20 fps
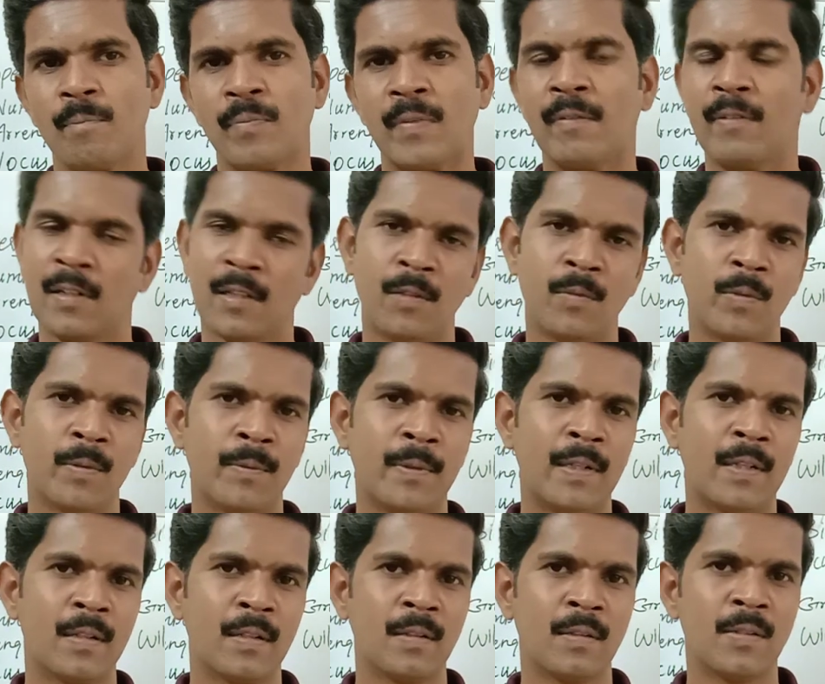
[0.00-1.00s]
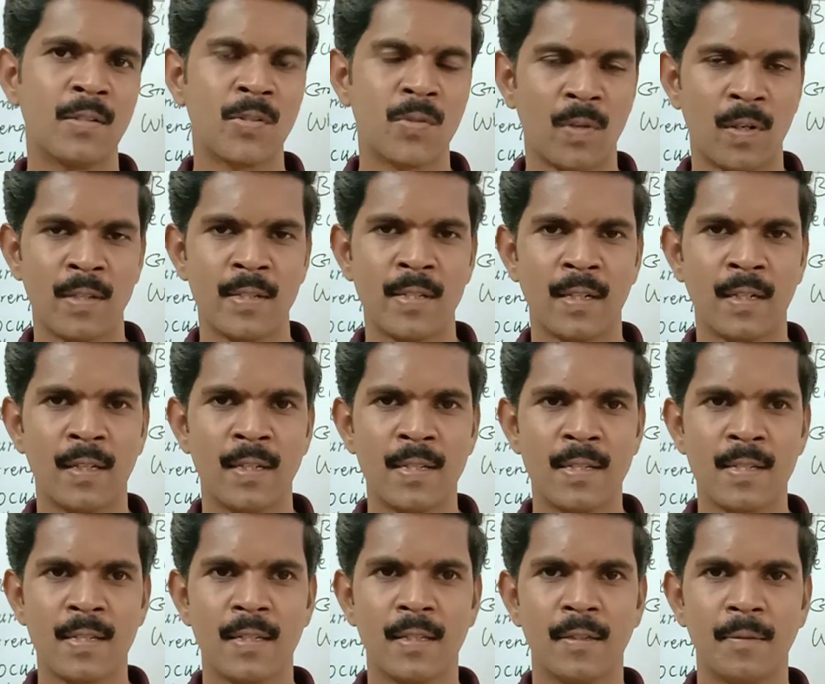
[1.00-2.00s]
Welcome to our zoology
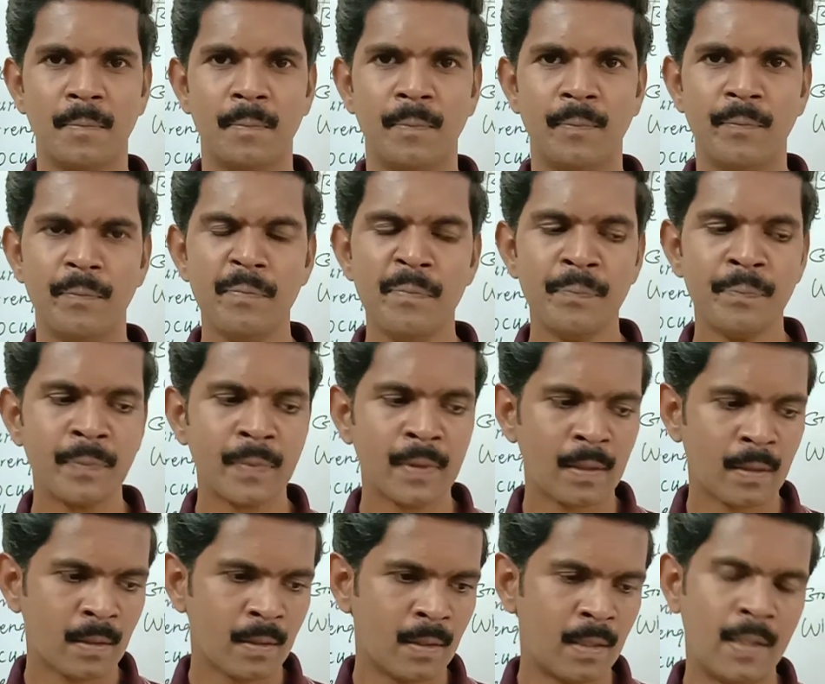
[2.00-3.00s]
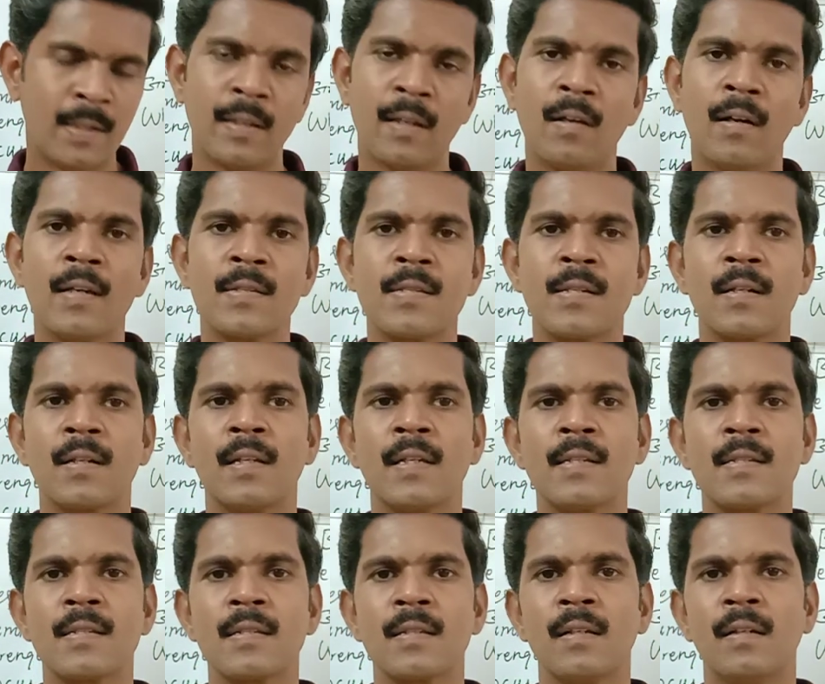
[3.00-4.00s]
class. And in the last
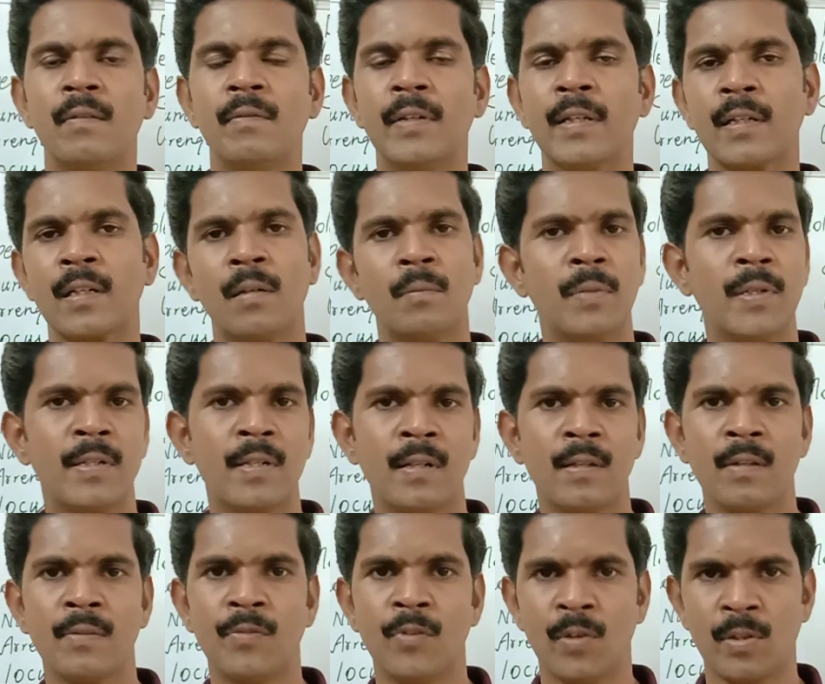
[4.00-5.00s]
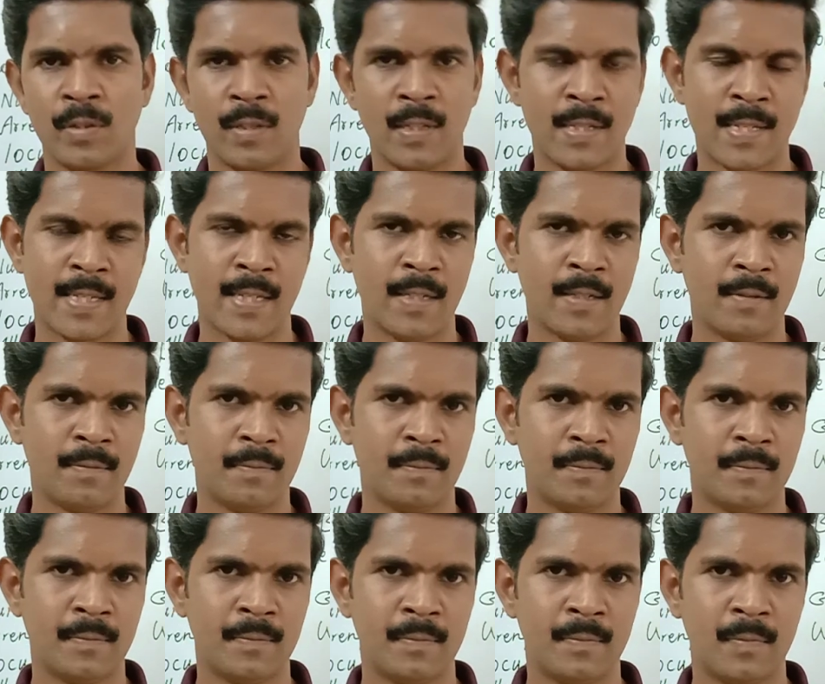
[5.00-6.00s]
class, we completed the fourth lesson.
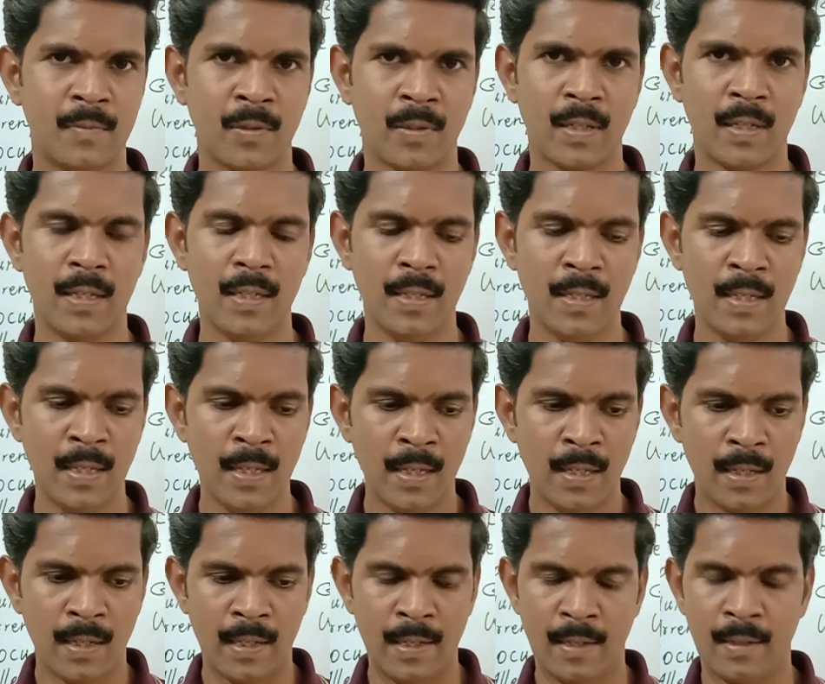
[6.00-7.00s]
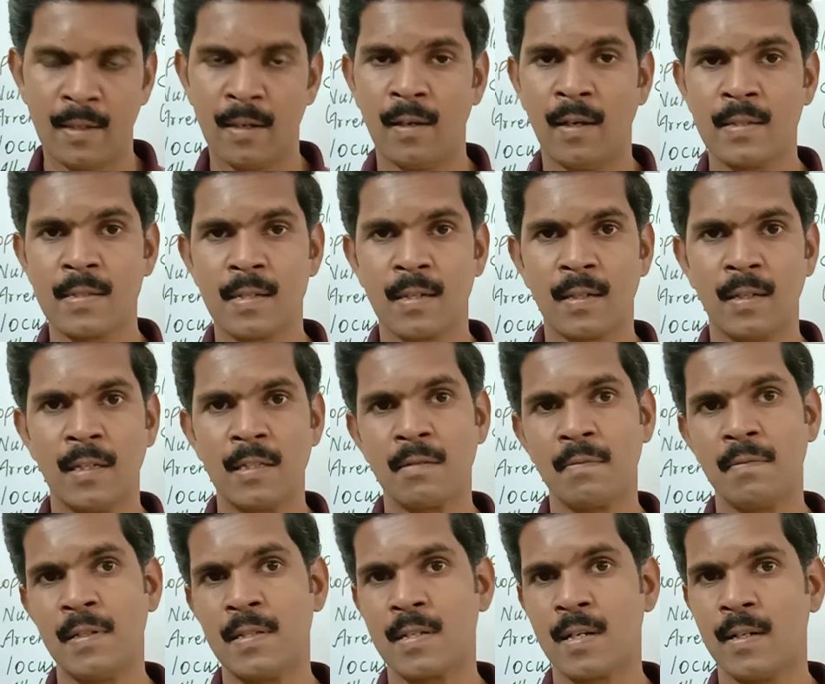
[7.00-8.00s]
Okay. And in the last class,
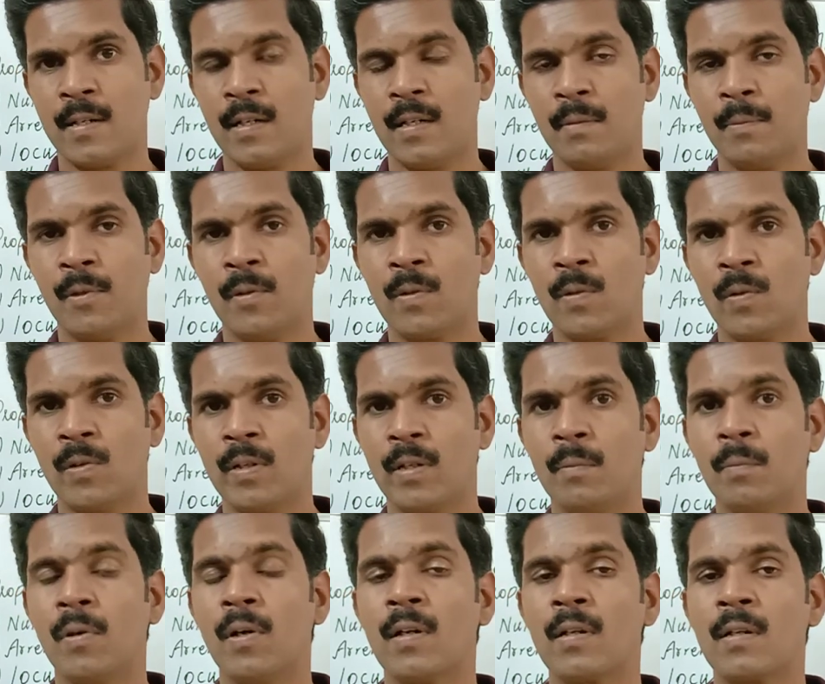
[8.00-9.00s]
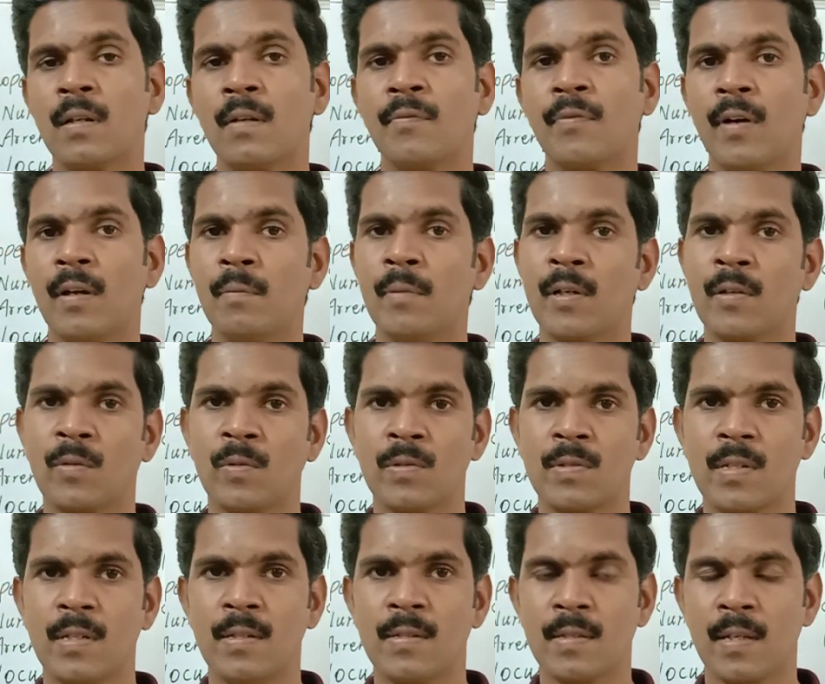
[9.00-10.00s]
we studied about one important 5 mark
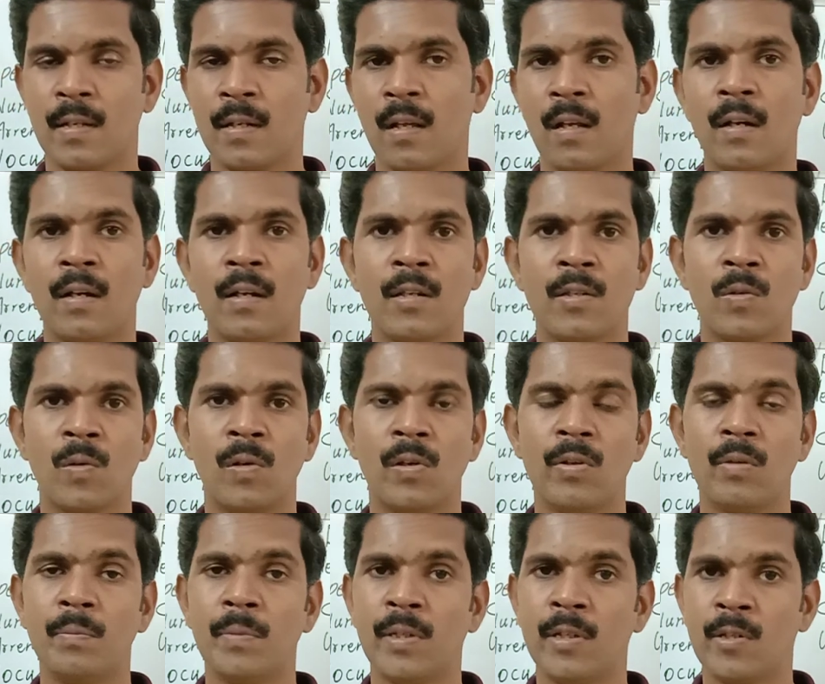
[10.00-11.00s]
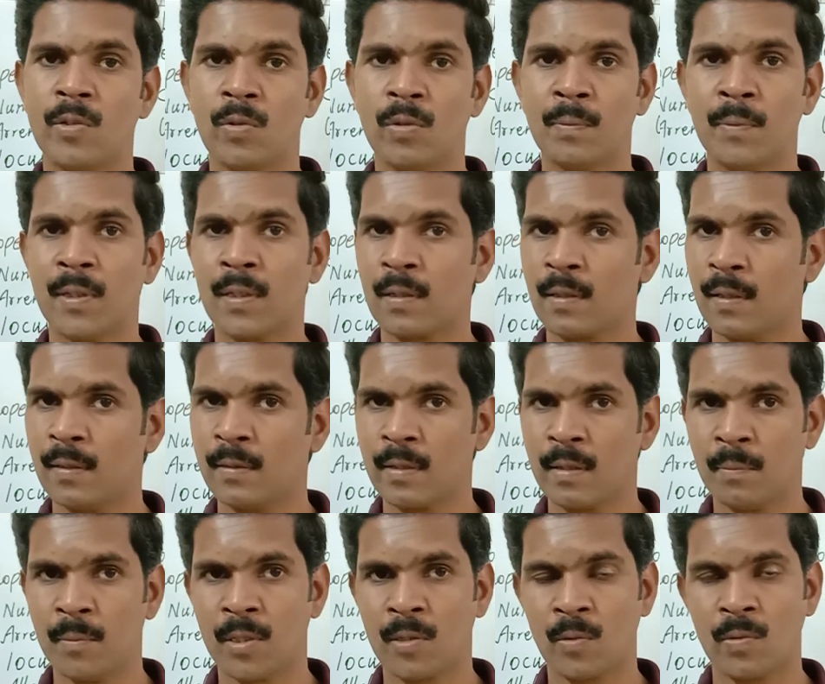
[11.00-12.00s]
questions, and I already told you many 2 mark and 3
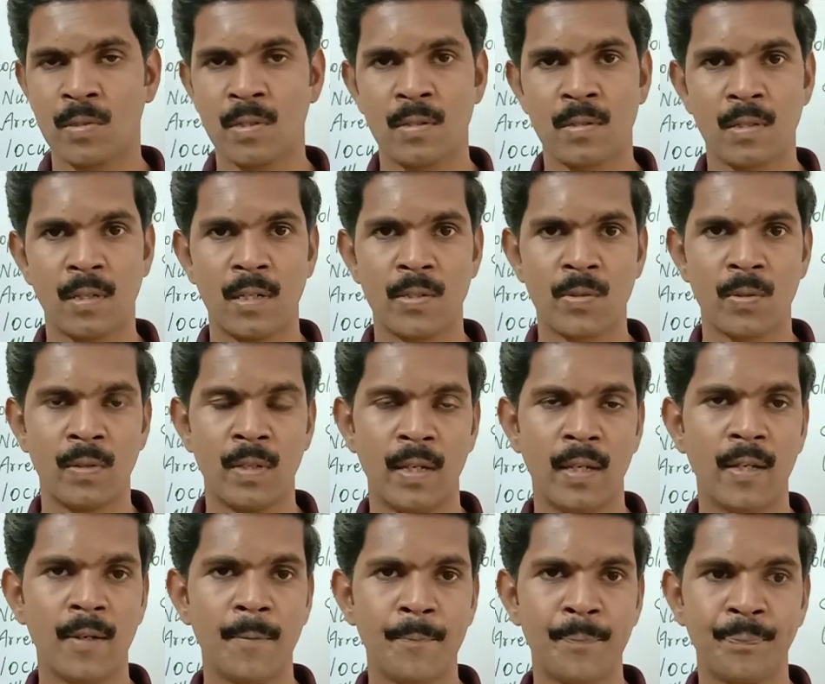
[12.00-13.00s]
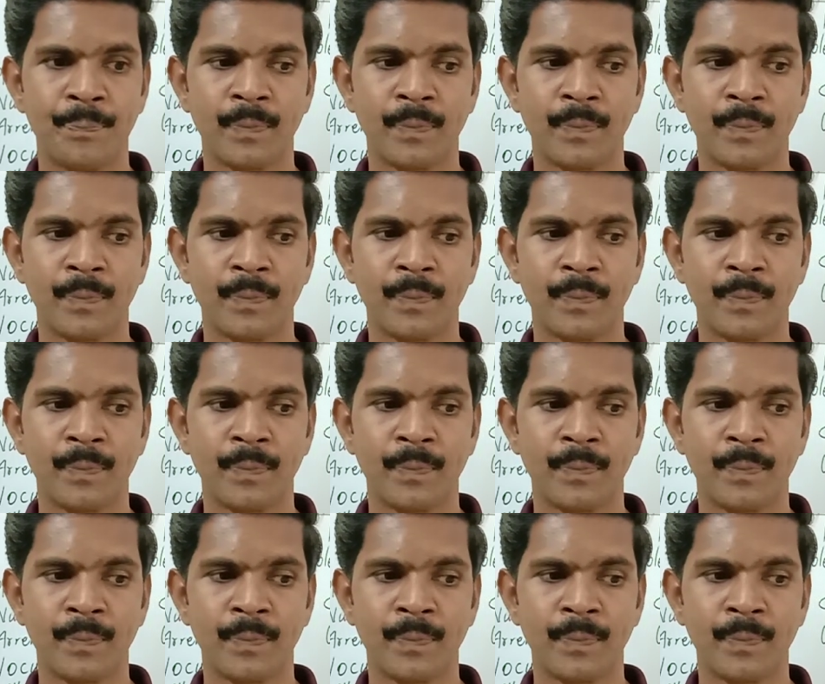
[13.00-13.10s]
mark questions also there.